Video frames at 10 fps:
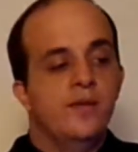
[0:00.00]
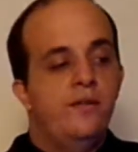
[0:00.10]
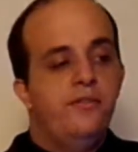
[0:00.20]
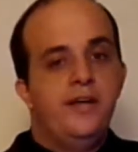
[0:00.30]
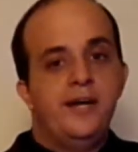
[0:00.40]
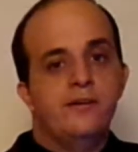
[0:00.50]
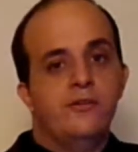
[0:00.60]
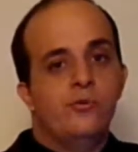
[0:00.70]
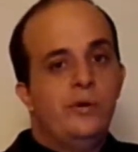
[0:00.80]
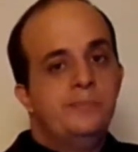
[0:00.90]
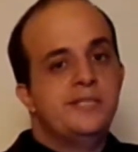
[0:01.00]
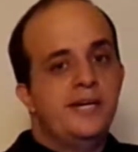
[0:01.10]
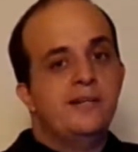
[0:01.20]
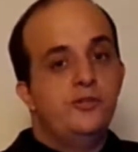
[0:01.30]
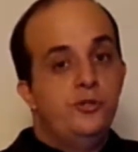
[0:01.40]
that the
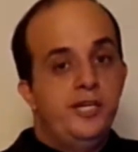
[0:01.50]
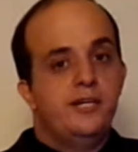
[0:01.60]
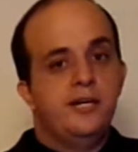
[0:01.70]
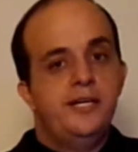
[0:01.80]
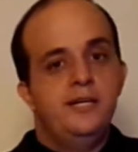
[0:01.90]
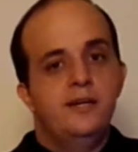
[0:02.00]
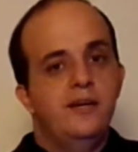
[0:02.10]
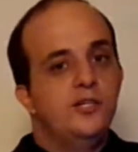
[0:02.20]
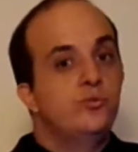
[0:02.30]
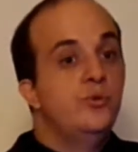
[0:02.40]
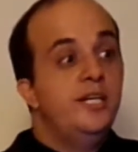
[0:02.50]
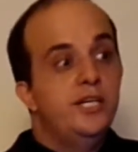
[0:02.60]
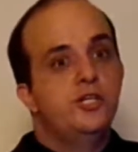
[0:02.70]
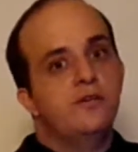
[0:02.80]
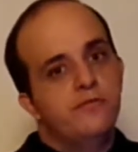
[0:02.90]
website, Unique Honey, is really
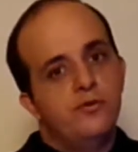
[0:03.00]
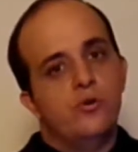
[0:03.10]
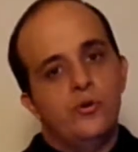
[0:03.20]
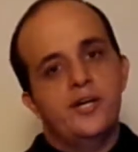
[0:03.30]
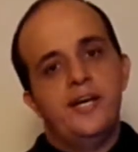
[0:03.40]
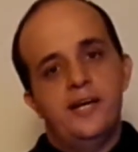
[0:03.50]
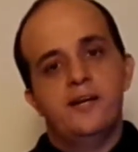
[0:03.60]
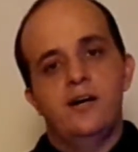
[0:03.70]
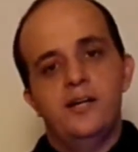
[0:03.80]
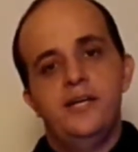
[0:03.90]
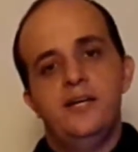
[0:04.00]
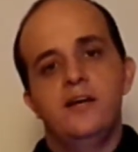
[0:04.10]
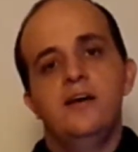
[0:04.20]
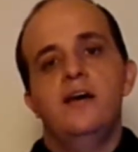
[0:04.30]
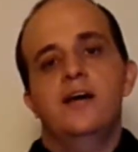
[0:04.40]
good for organic honey,
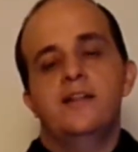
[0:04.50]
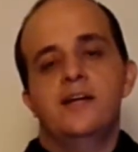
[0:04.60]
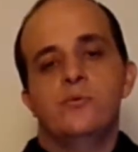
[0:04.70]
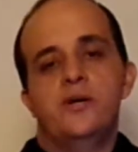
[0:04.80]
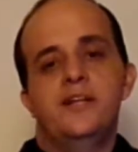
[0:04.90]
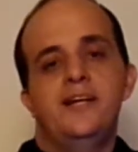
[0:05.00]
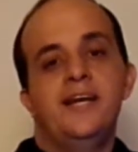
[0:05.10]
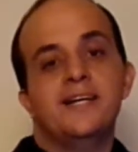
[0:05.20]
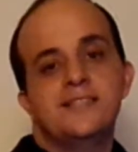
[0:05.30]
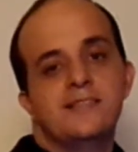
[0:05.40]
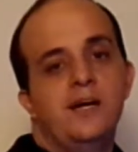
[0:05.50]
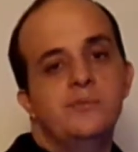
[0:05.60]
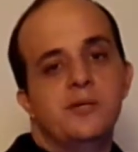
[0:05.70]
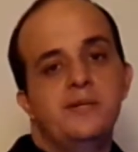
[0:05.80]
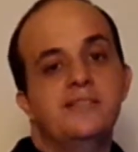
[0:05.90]
and that way the next time
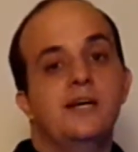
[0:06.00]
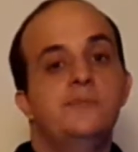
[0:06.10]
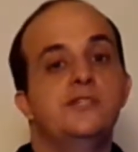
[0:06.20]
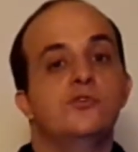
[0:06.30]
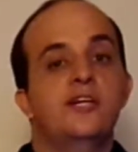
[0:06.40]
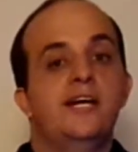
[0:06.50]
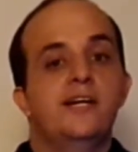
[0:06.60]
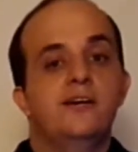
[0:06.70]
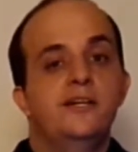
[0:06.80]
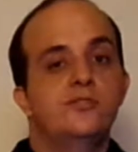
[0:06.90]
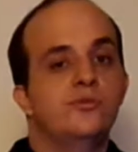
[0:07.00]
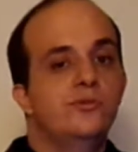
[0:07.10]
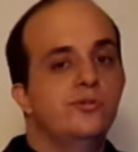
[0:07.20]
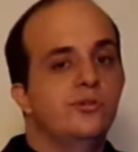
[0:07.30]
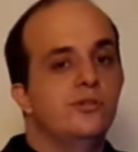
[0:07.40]
somebody types in organic honey into
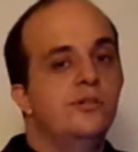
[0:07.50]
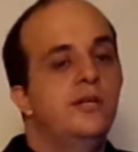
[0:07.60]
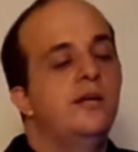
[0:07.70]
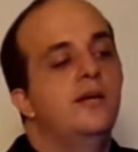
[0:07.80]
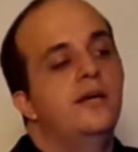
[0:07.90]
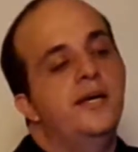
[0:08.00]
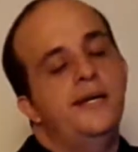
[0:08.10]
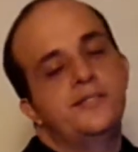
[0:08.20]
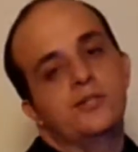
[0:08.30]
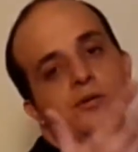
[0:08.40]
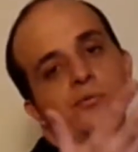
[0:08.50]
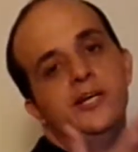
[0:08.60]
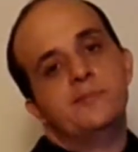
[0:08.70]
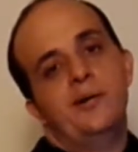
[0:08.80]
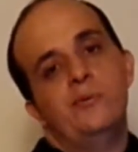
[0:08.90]
Google, it's going to
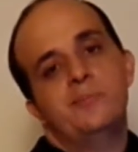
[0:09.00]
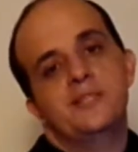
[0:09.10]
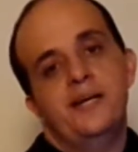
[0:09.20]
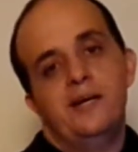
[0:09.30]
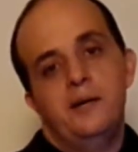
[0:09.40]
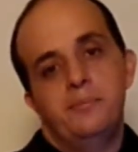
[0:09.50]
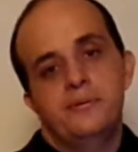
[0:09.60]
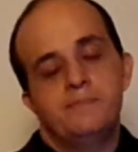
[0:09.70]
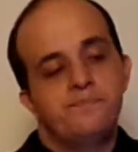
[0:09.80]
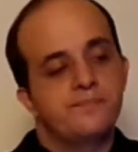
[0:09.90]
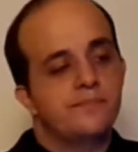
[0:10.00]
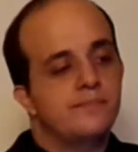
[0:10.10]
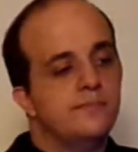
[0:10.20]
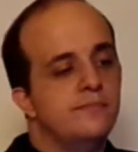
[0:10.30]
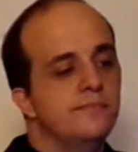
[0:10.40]
raise my website up.
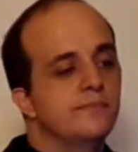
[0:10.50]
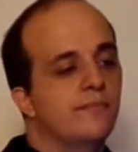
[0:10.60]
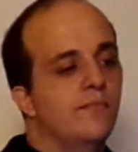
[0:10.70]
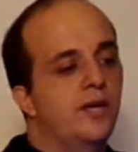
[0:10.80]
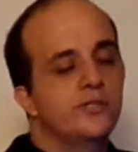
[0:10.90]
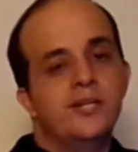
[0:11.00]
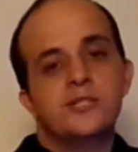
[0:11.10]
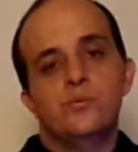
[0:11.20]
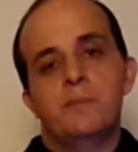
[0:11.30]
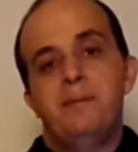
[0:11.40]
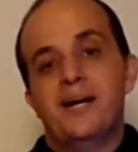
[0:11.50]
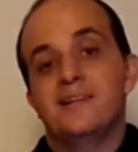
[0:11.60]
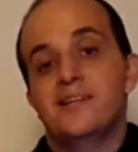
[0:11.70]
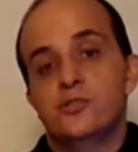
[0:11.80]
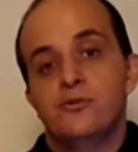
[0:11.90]
So that's what
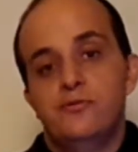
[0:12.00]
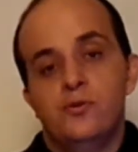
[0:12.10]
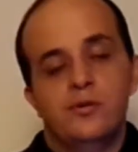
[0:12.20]
backlinks are for.